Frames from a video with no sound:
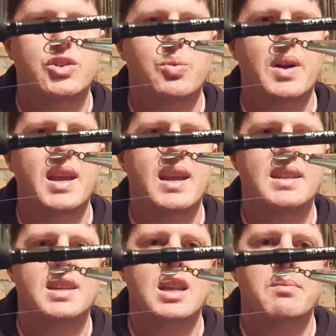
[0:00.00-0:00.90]
20
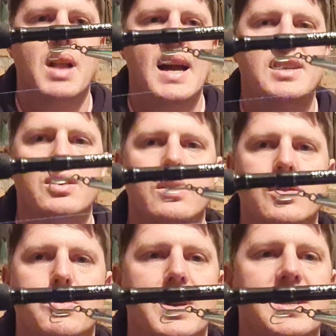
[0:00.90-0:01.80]
TD Black, so
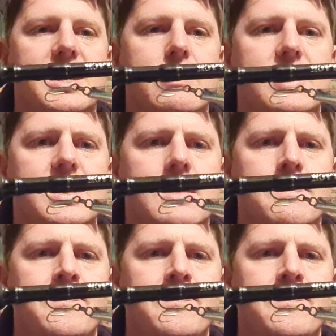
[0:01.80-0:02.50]
20 series,